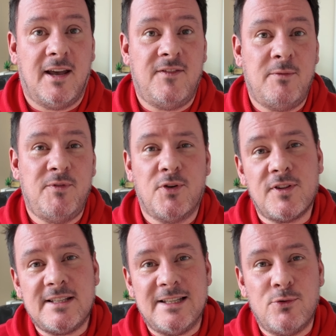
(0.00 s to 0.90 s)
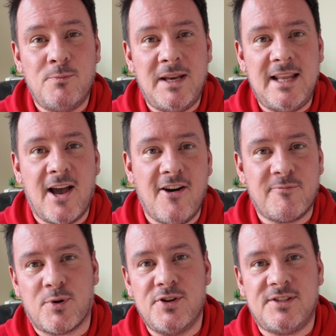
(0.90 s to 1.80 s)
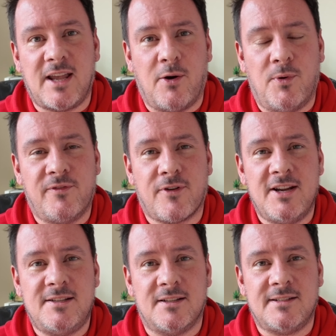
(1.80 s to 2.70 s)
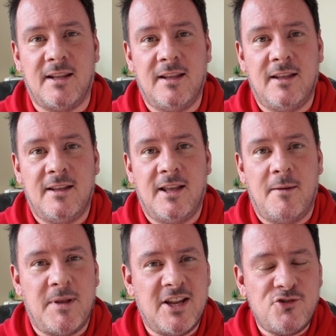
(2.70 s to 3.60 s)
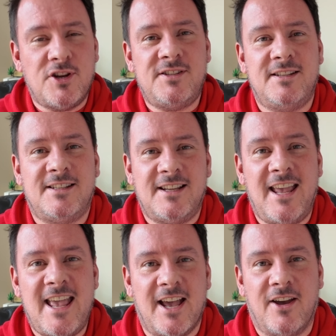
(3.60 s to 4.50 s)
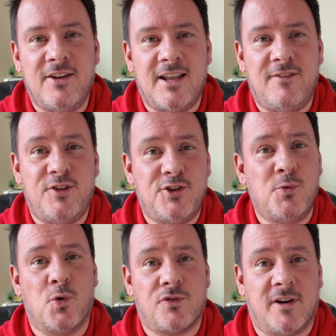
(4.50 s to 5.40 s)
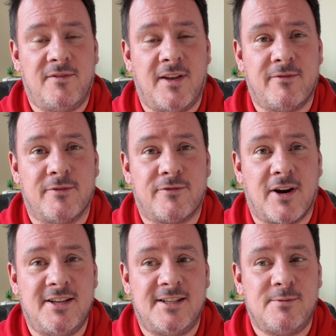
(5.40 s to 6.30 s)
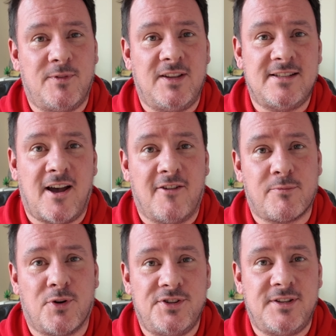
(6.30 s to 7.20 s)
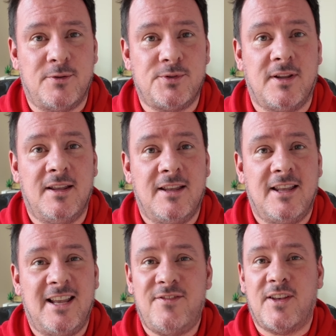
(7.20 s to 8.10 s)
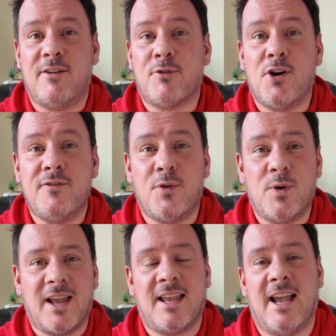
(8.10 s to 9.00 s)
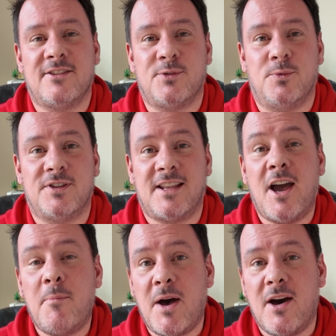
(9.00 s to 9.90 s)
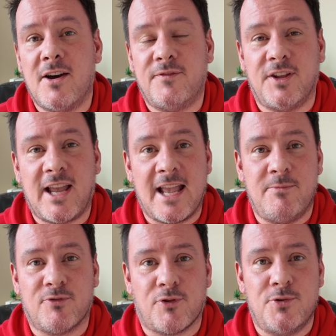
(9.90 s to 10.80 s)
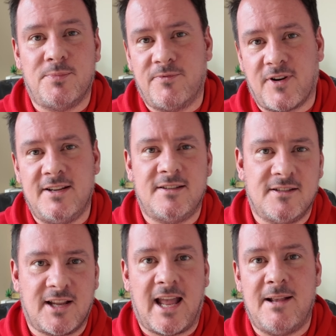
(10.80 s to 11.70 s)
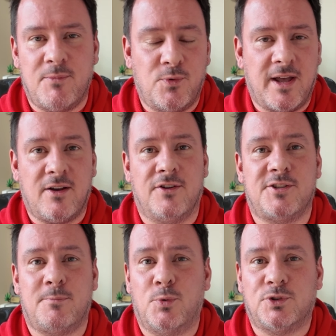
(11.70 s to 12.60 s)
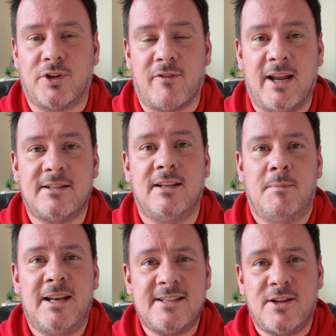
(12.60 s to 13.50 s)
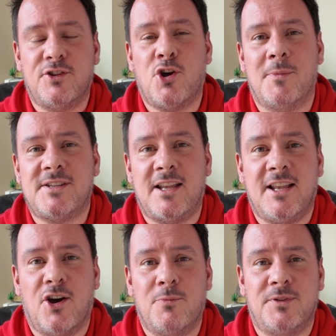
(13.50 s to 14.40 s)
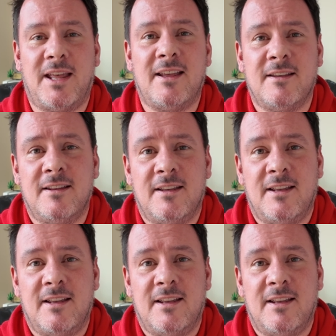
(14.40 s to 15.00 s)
And then we've got this little mini half price sale with Fraser's. Be interested to hear if you do order anything from Fraser's with these half price deals, if they arrive or get cancelled, because they are part of the Game group, Fraser's, Game, all that kind of Sports Direct. But let us know in the comments how you get on with that.